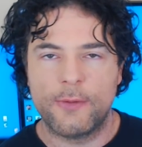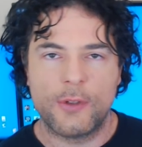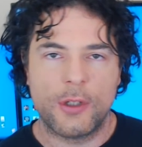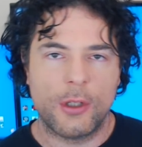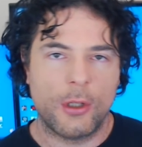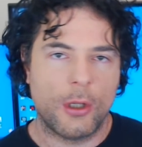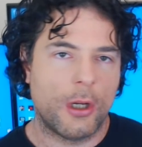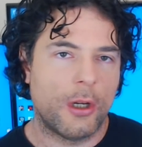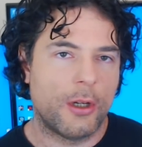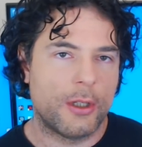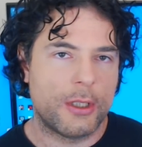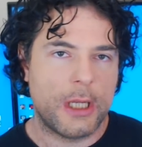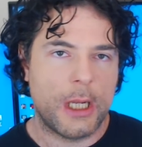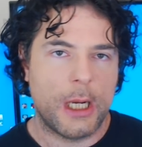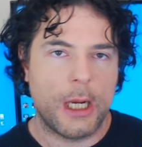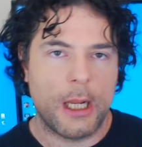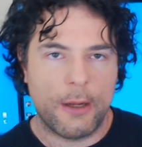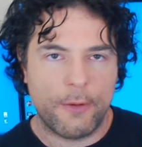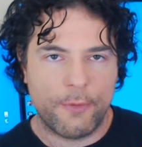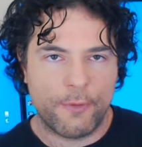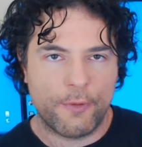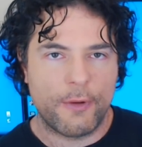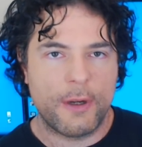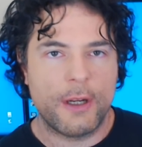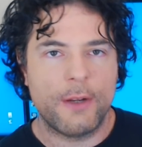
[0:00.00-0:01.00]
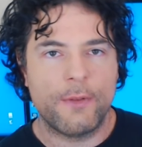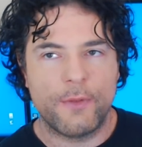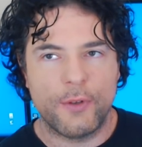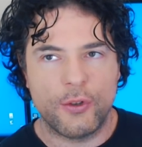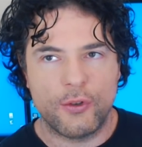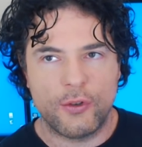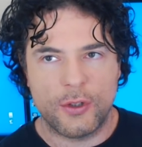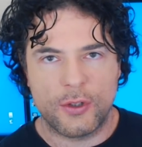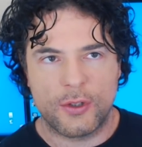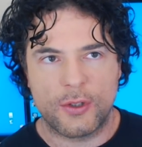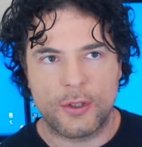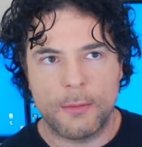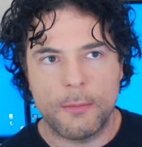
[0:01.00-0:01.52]
to RDNA 3 for
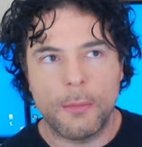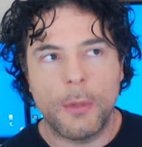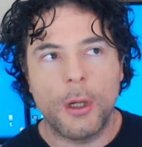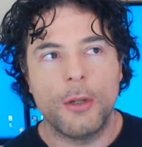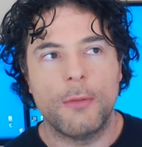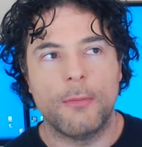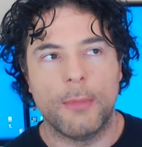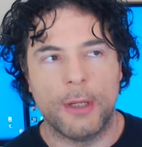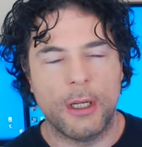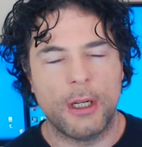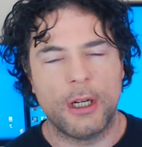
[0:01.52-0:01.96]
just a moment,